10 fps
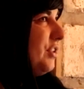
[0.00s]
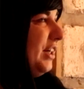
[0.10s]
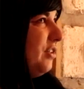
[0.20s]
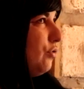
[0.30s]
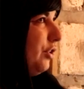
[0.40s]

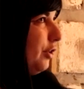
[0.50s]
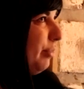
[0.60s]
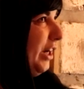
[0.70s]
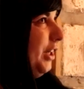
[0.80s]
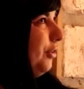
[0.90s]
outside the gender
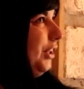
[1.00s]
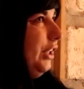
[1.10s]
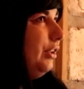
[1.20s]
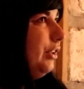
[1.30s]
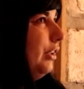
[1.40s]

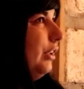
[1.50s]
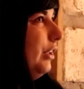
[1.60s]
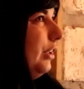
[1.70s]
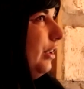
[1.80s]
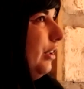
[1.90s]
binary,
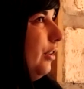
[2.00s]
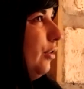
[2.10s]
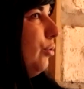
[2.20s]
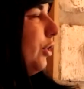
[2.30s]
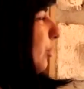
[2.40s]
who